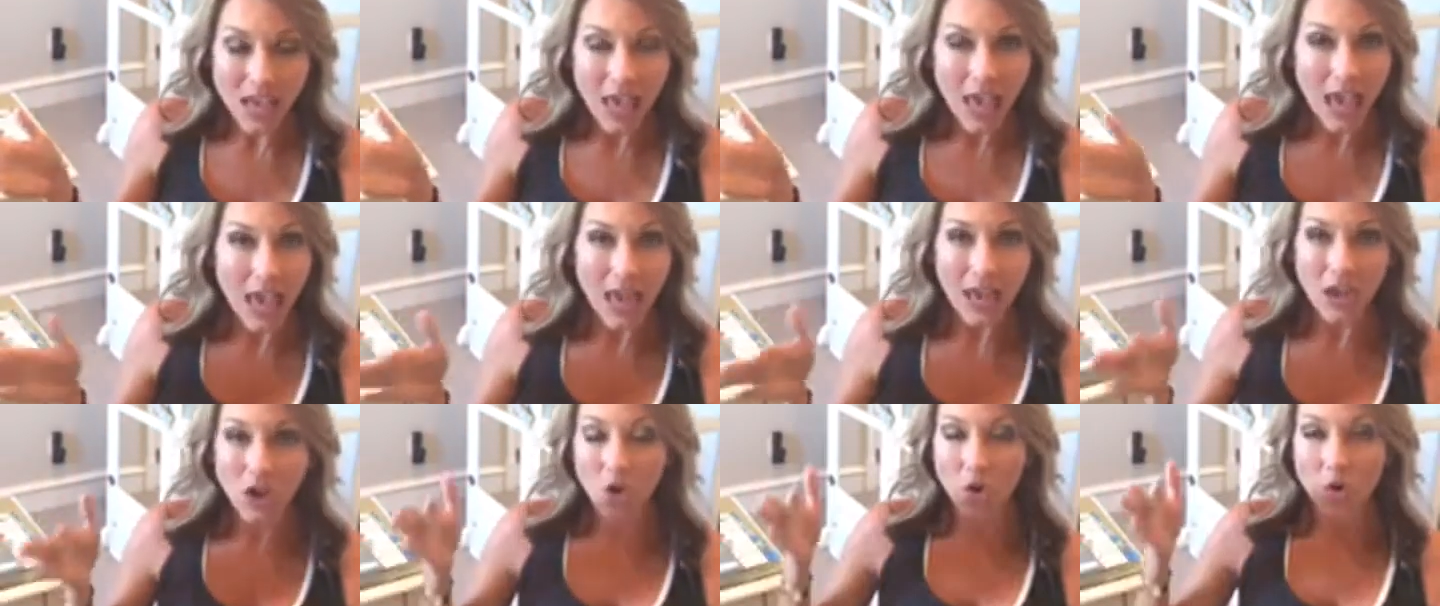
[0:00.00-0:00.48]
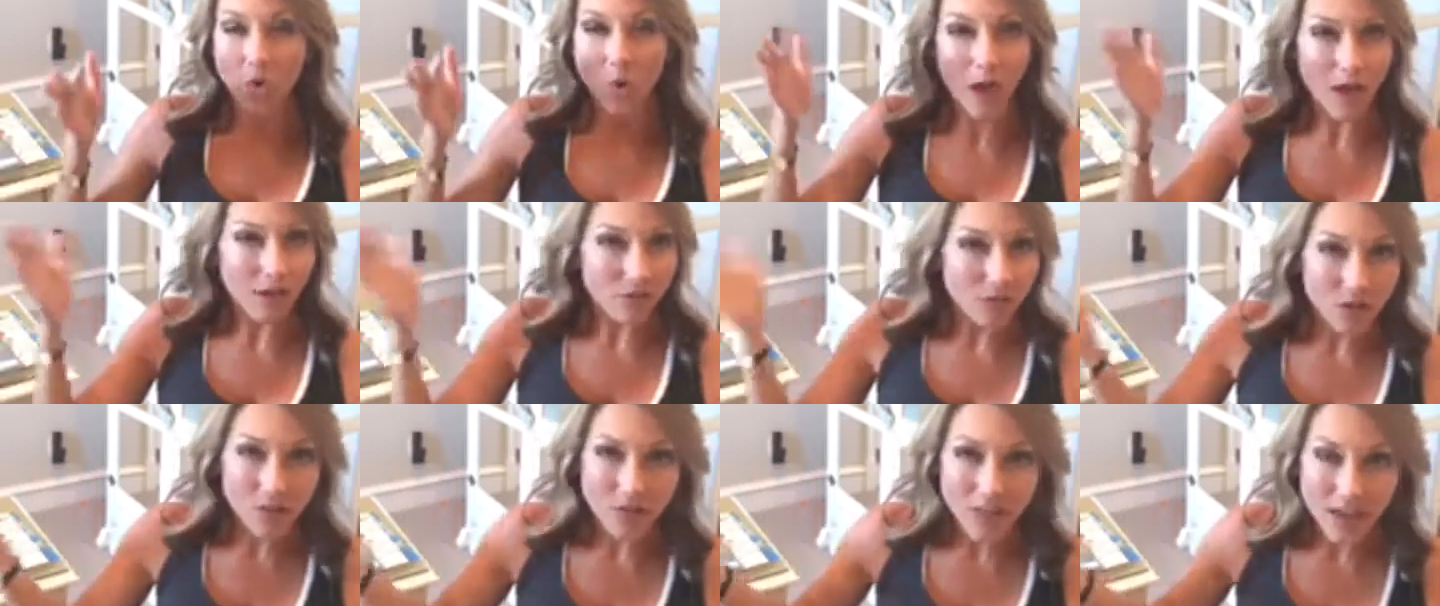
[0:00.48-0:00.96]
And
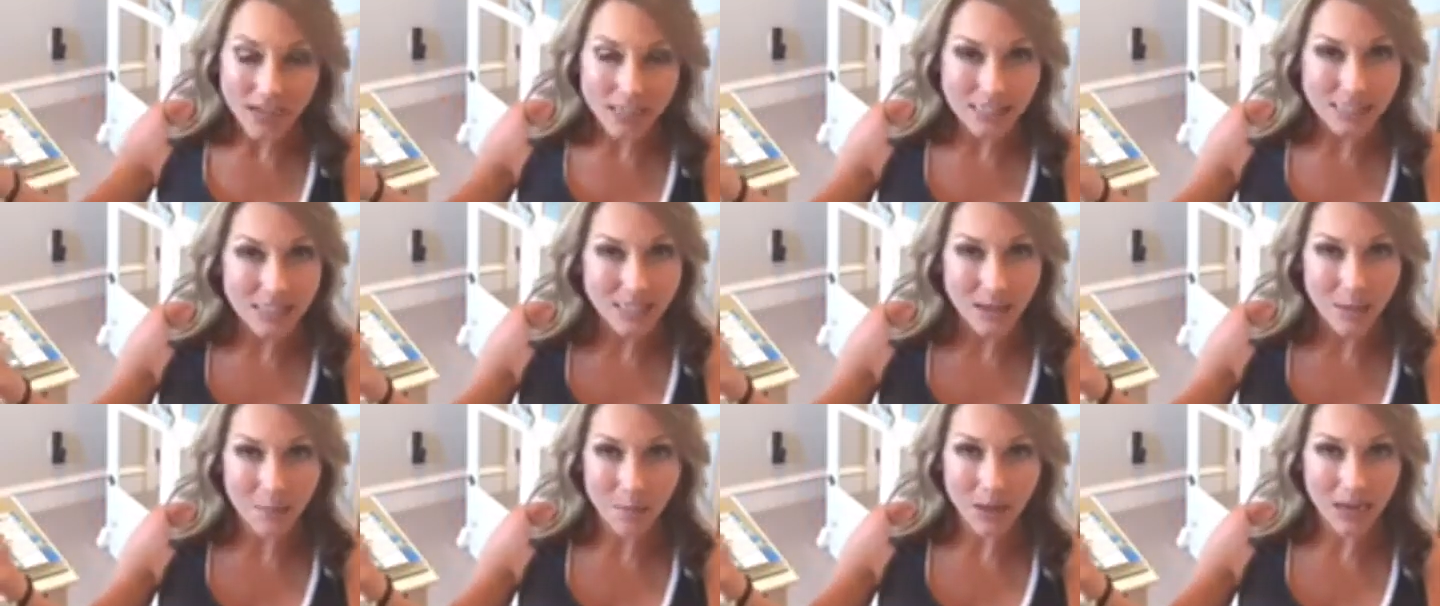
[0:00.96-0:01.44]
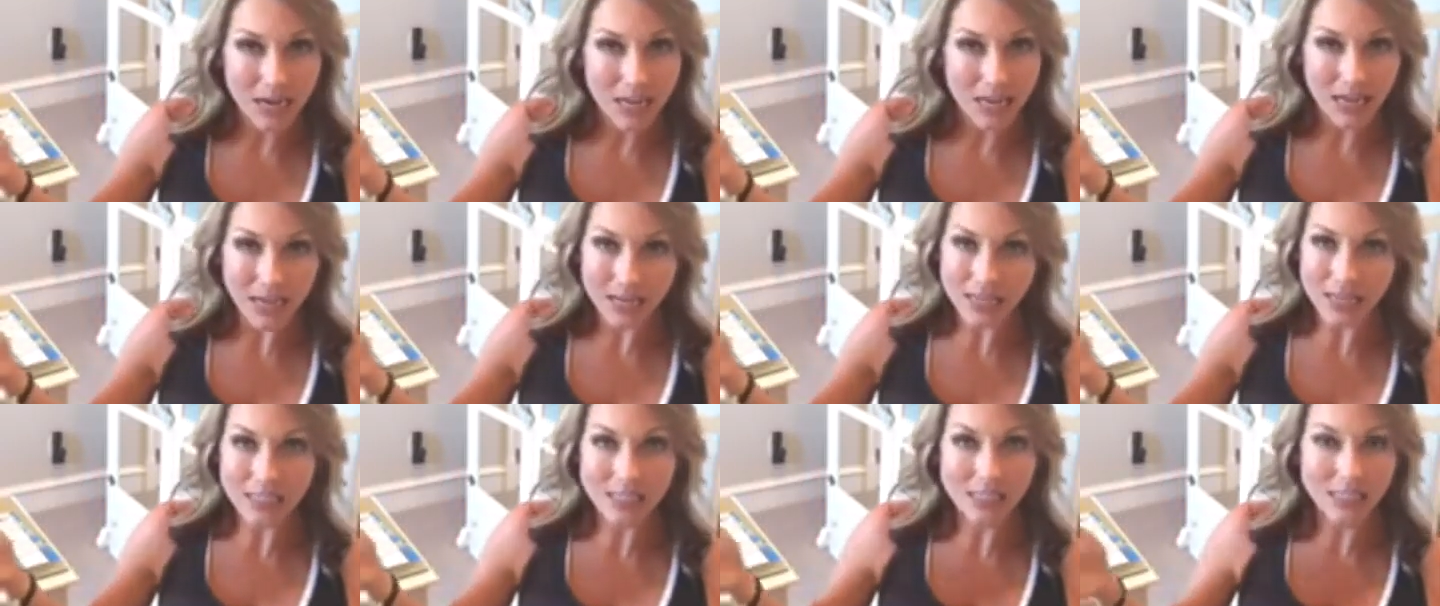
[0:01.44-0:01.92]
whoever that somebody
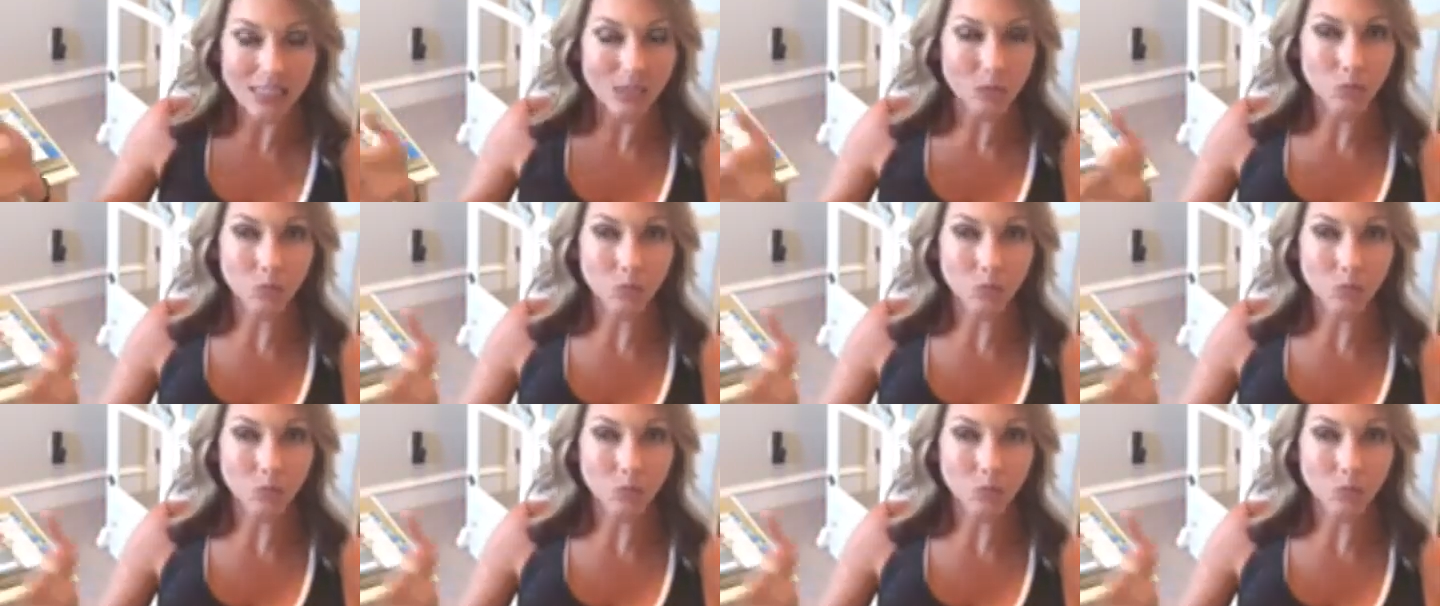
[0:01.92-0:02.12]
is